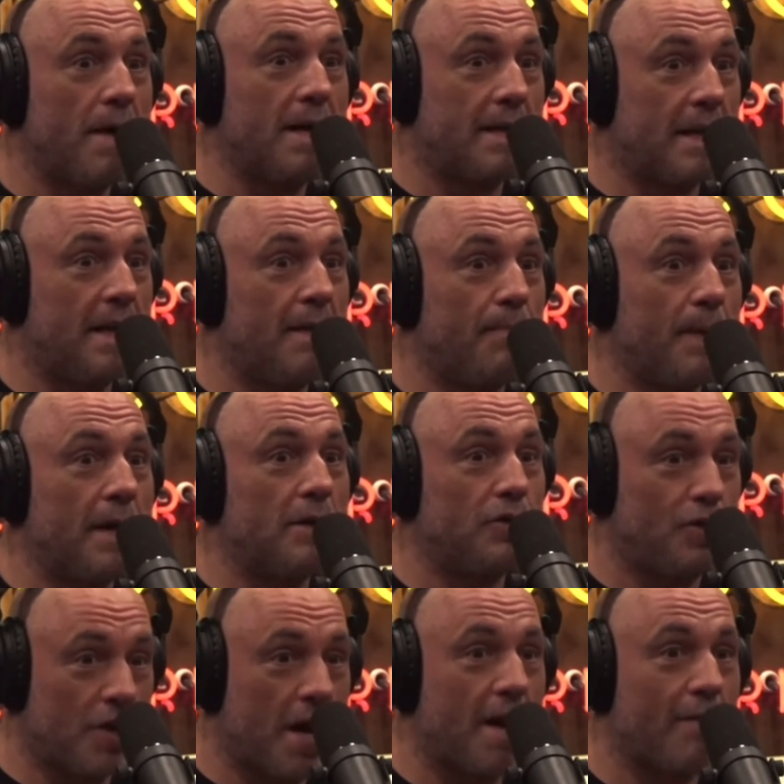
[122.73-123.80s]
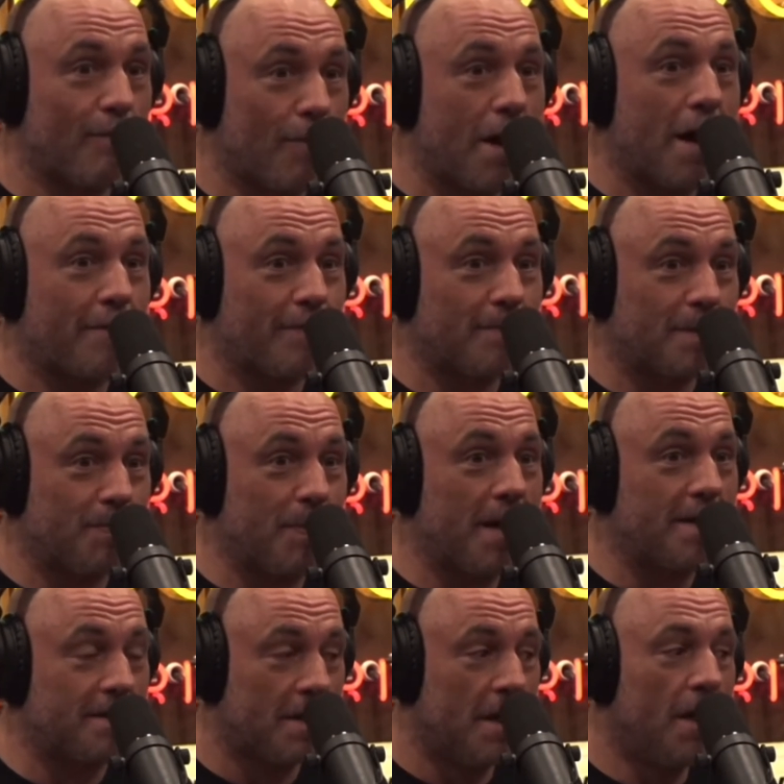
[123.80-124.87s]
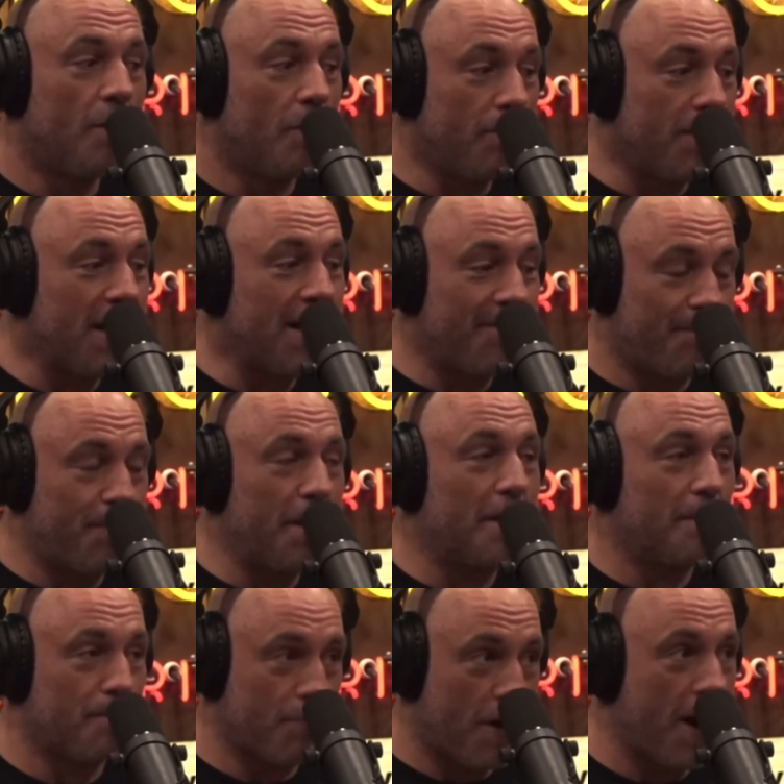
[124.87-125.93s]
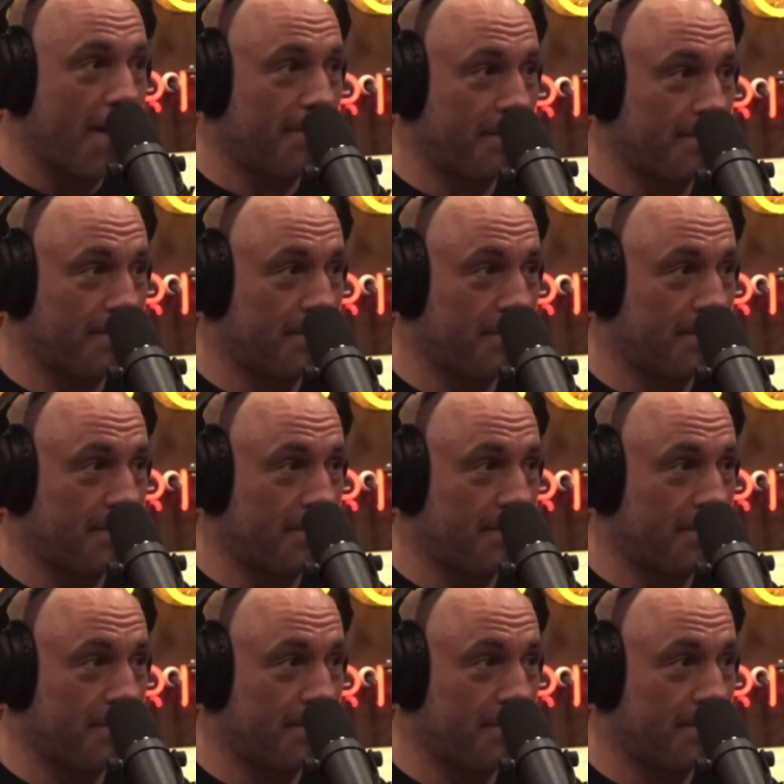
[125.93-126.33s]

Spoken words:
get hit by a giant rock from space, we might have bigger problems.